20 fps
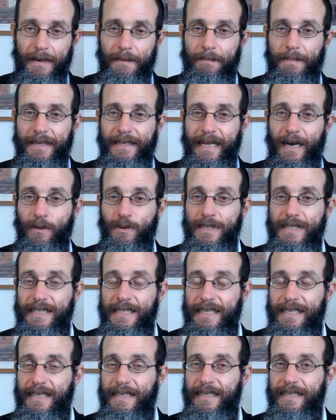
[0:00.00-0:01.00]
but now we
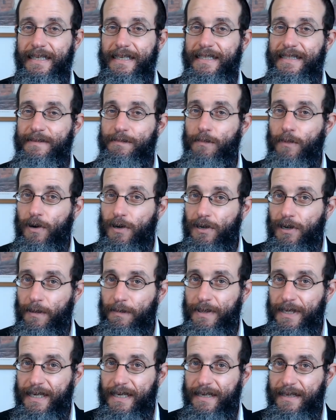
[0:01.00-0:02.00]
see it's more
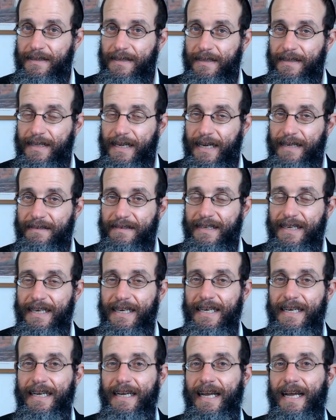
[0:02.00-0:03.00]
complicated than that.
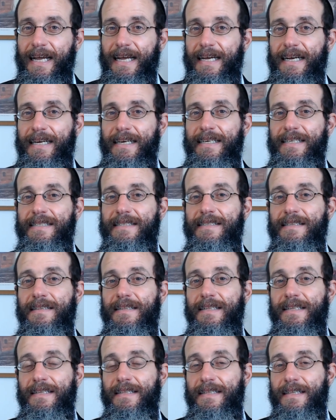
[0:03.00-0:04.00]
It's
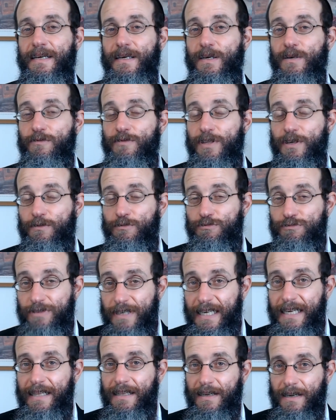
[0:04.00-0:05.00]
the
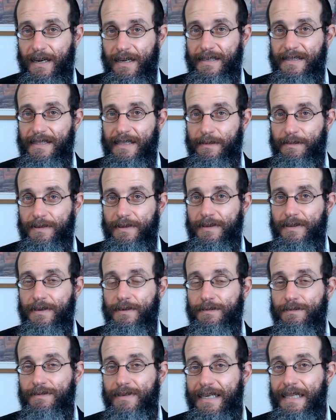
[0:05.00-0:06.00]
real concept, the
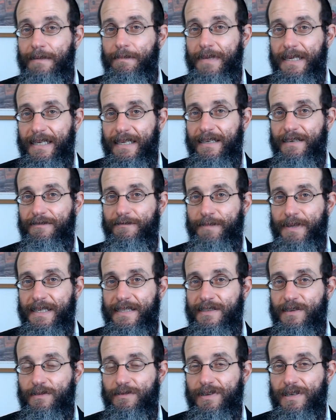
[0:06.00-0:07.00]
real meaning of
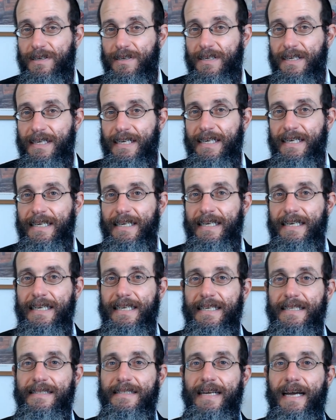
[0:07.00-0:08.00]
Passover
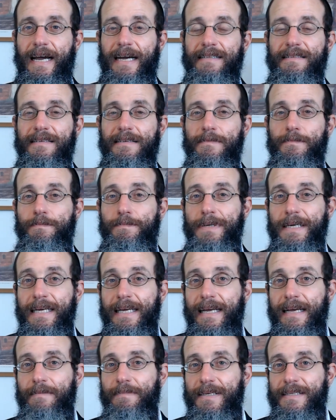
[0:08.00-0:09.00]
is that
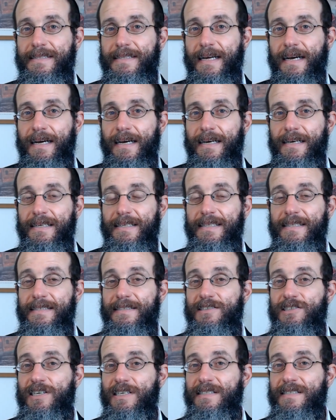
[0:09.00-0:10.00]
being a matzah is
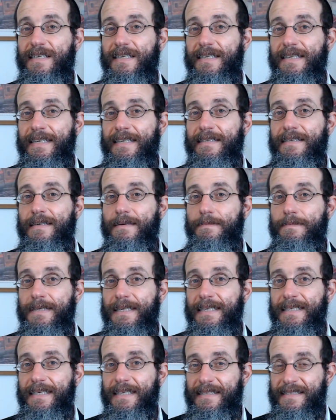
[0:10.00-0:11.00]
just an
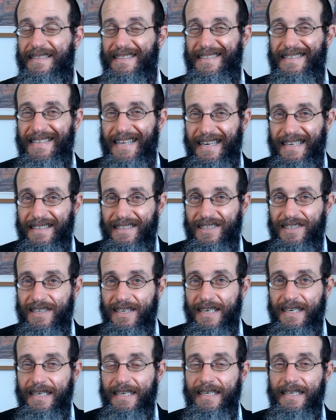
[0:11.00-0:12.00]
intermediate stage.
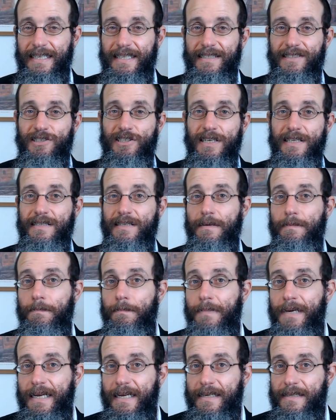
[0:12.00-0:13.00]
It's just a
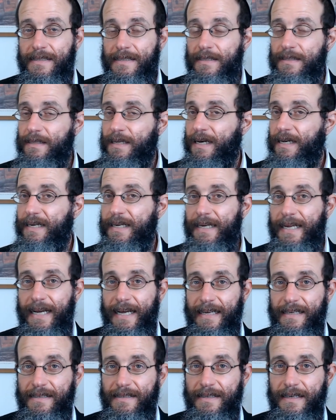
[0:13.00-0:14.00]
means, not an
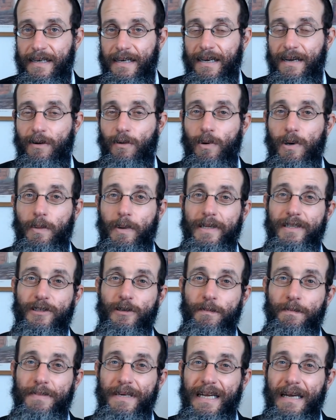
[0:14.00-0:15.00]
end. We want to
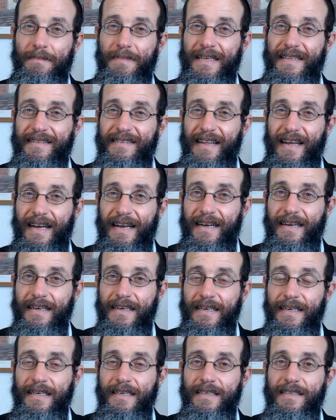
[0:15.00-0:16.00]
be a matzah
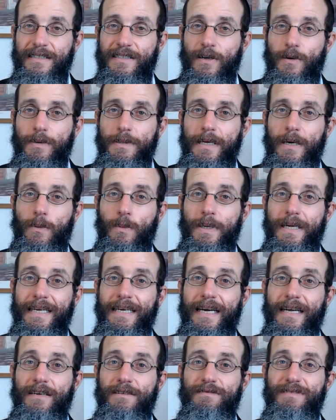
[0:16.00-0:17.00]
so that we
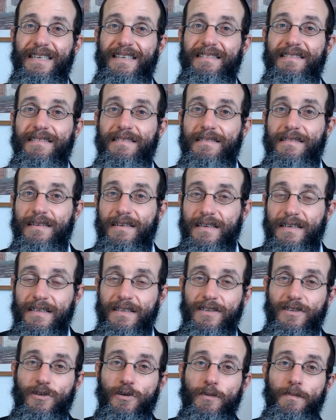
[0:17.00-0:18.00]
can
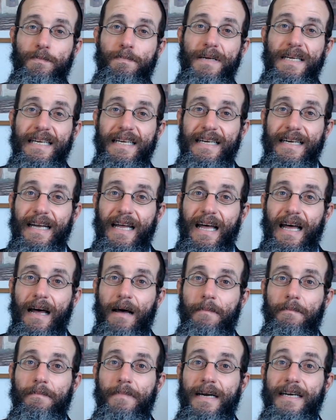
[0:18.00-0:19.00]
return to being
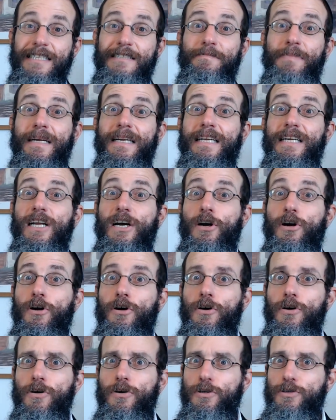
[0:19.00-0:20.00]
chametz, but in a
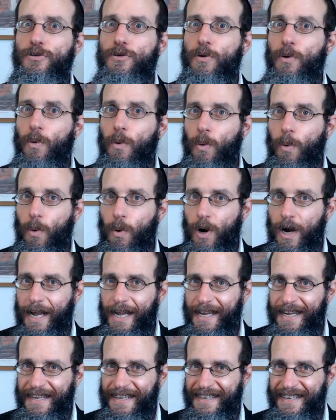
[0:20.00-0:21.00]
good
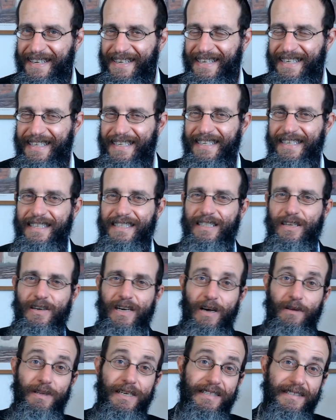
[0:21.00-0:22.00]
way. So
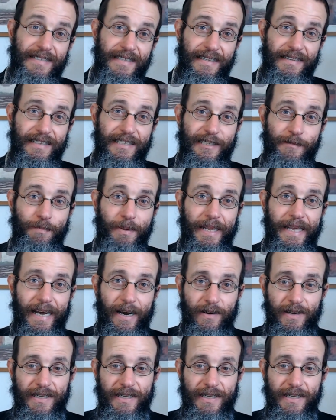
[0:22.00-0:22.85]
now let's see this play out